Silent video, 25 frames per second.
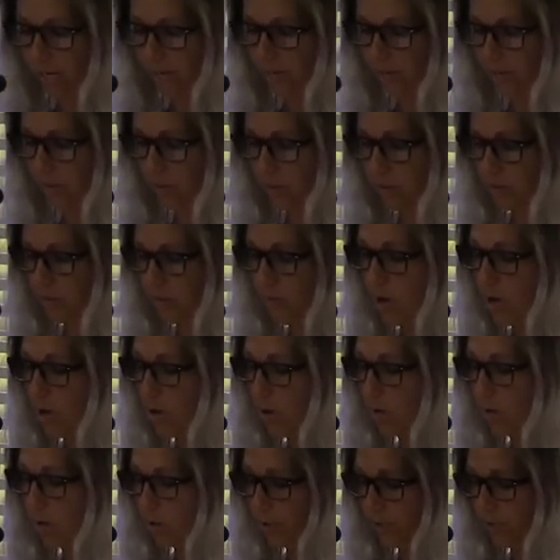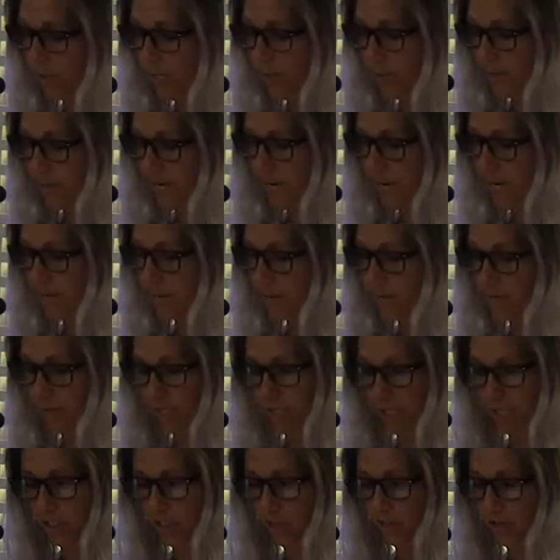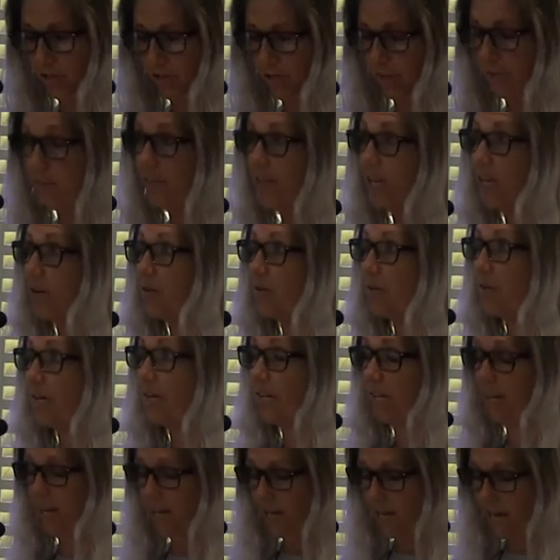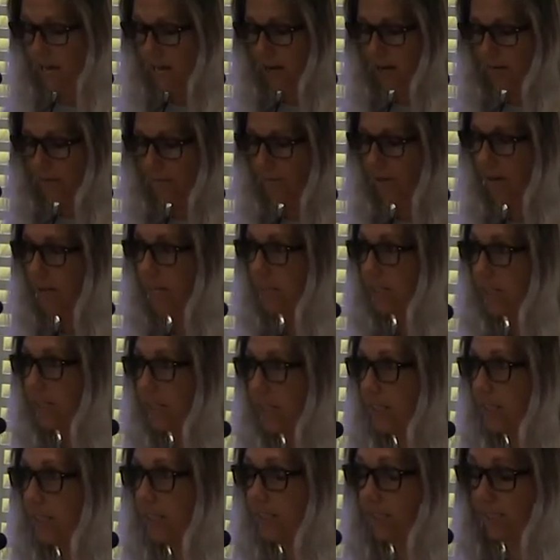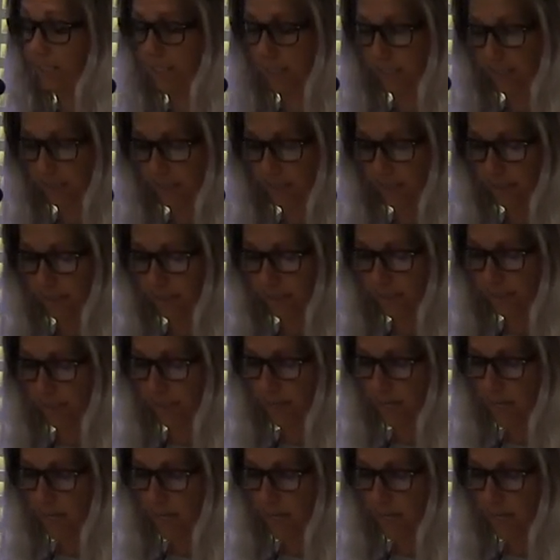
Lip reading: ethics and roles, seminars on history and theory, and advanced statistics.